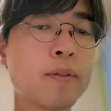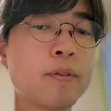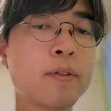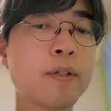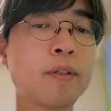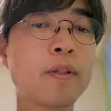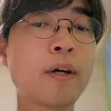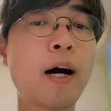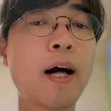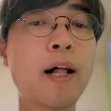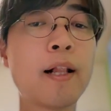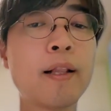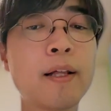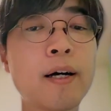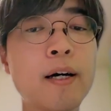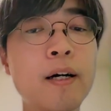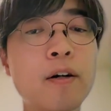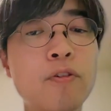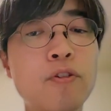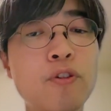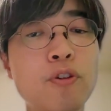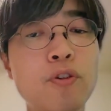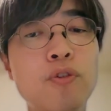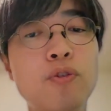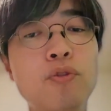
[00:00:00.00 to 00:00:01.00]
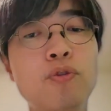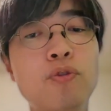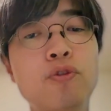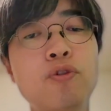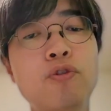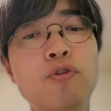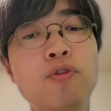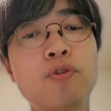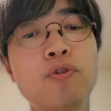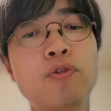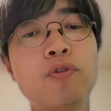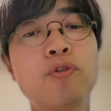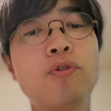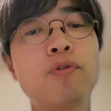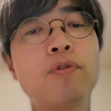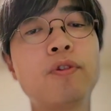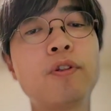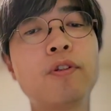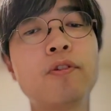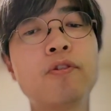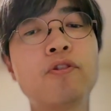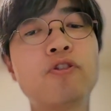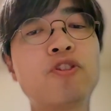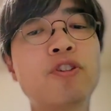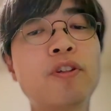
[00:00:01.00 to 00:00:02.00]
that allow you to
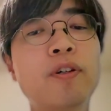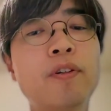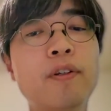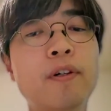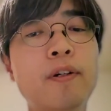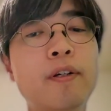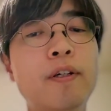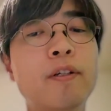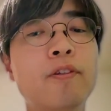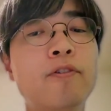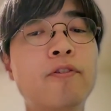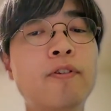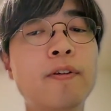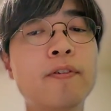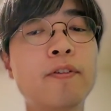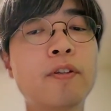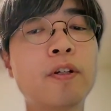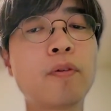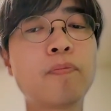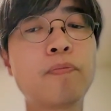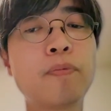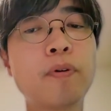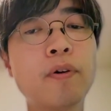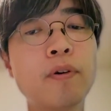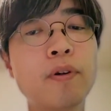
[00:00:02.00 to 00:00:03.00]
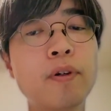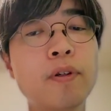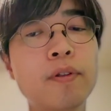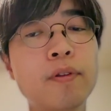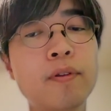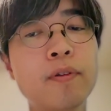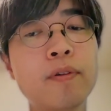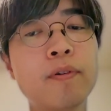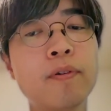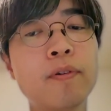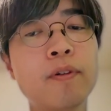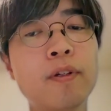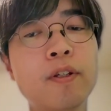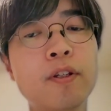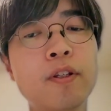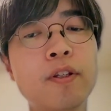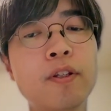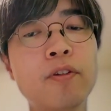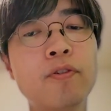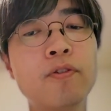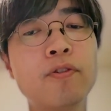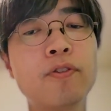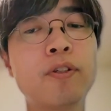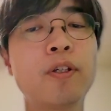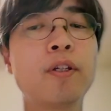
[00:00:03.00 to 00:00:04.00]
generate testing point
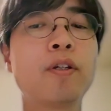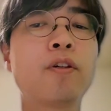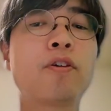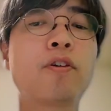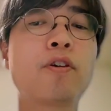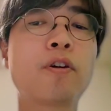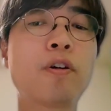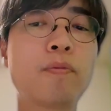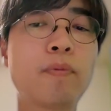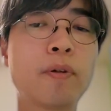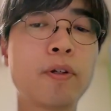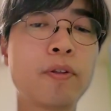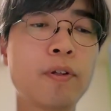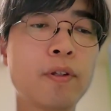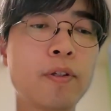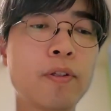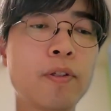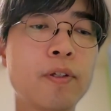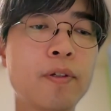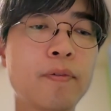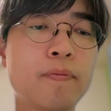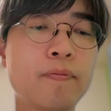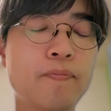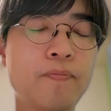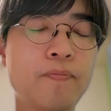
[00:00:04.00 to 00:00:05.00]
using Gerber data.